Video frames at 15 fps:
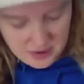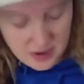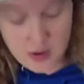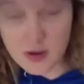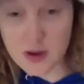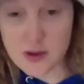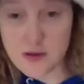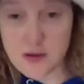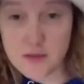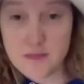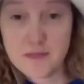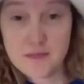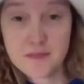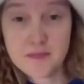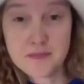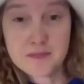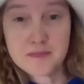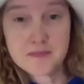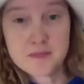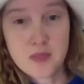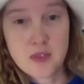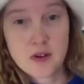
areas. Their